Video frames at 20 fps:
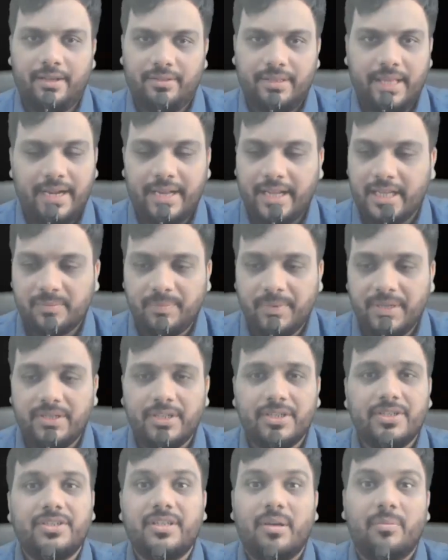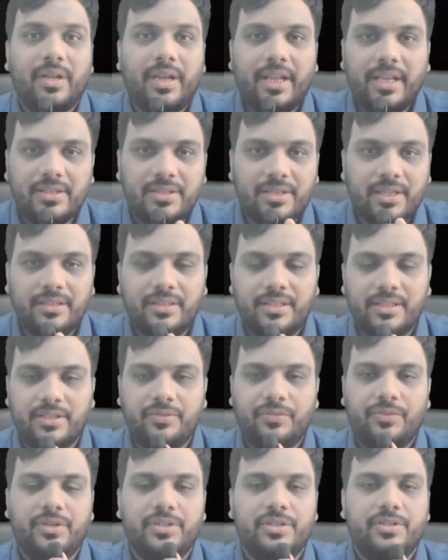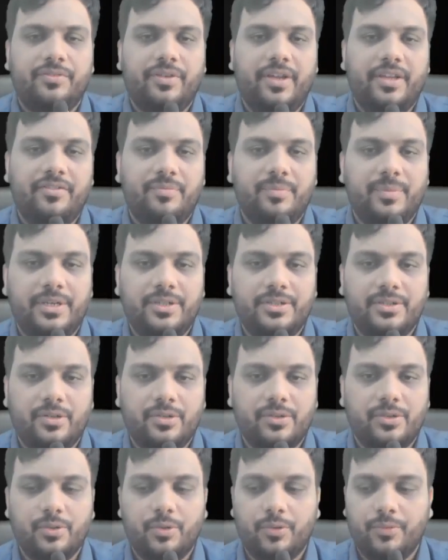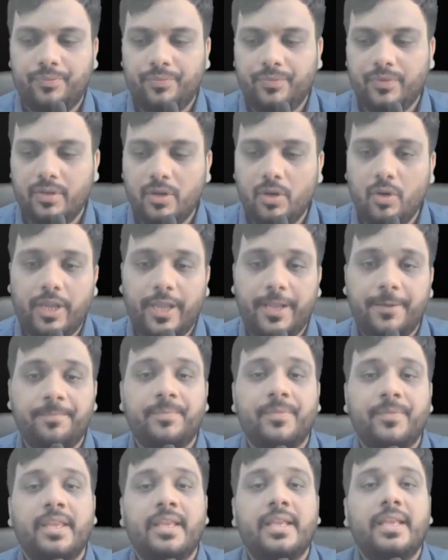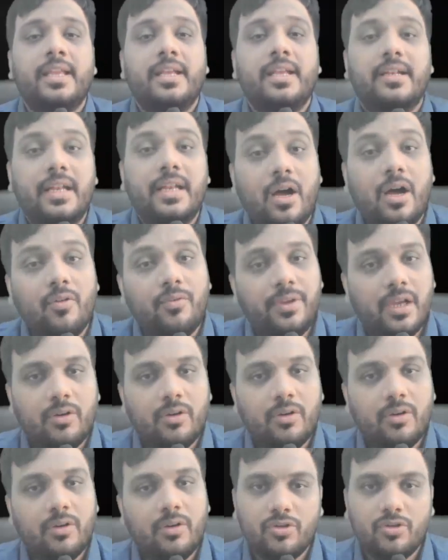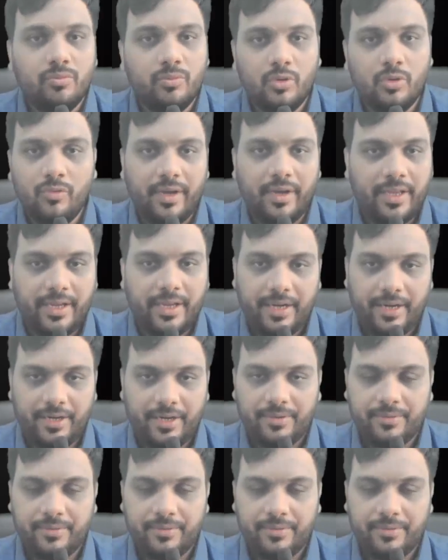has been just summarized in this first 5 minutes or so. Okay. Now we are going to move ahead.